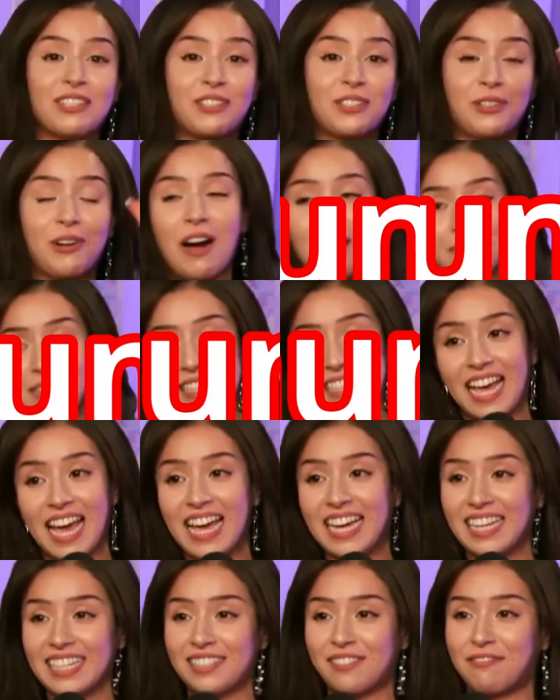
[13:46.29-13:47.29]
your trauma
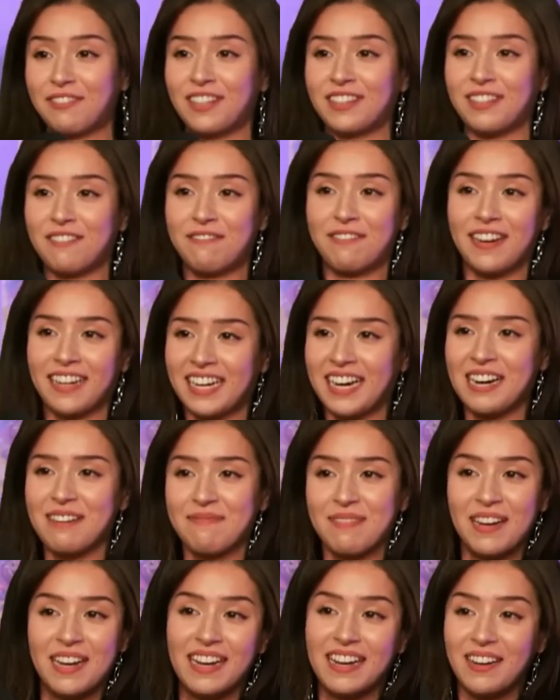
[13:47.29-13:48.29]
tank is filled the f
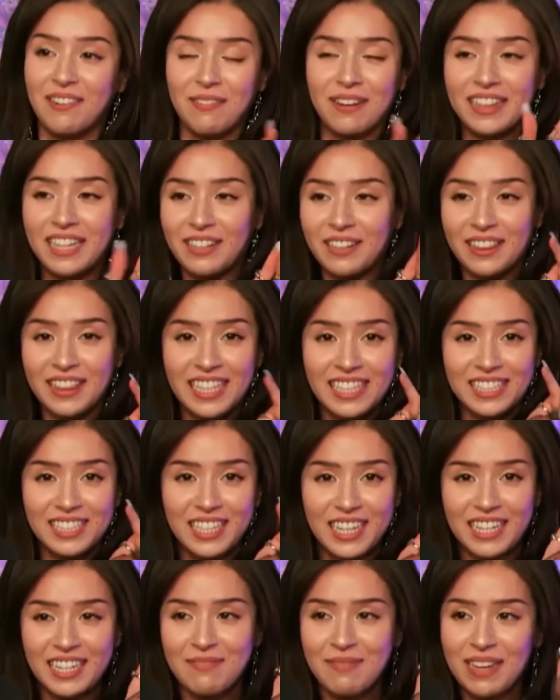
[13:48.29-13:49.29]
up, when little
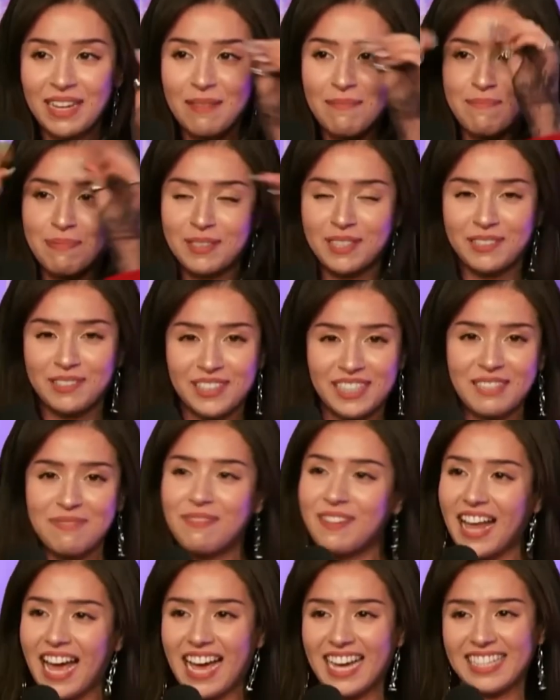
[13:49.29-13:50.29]
things can make a
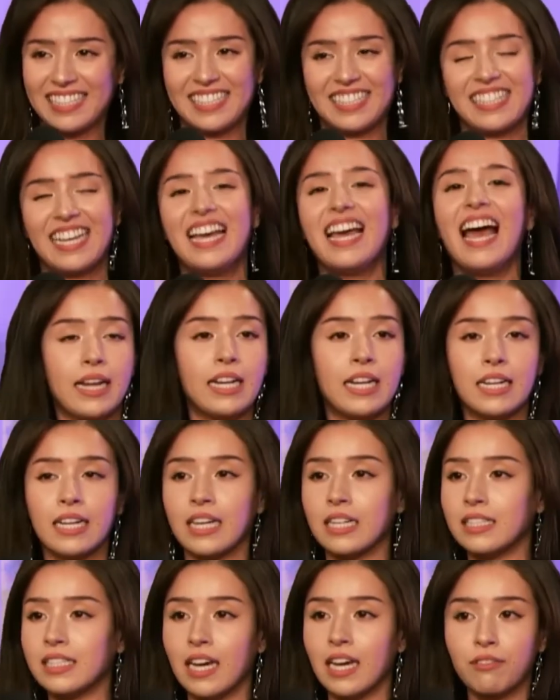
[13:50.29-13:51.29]
splash. I
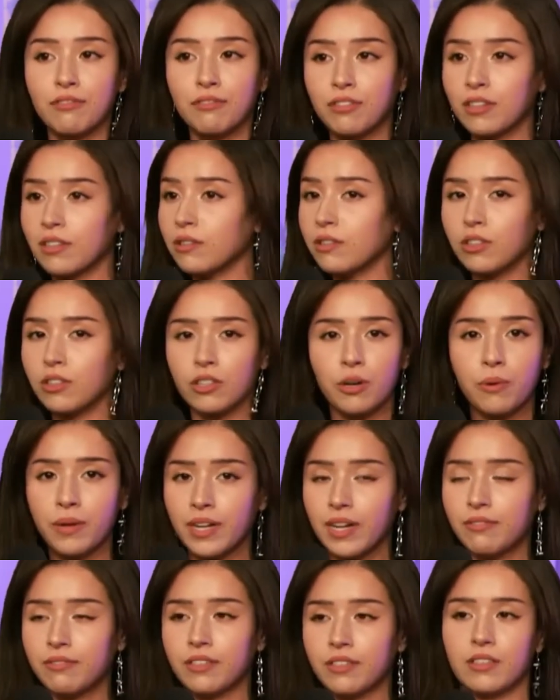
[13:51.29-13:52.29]
don't know how. you know,
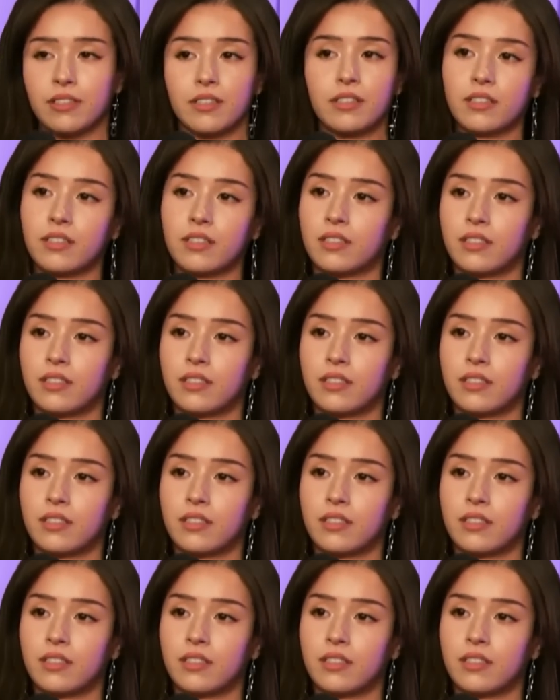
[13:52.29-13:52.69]
whatever.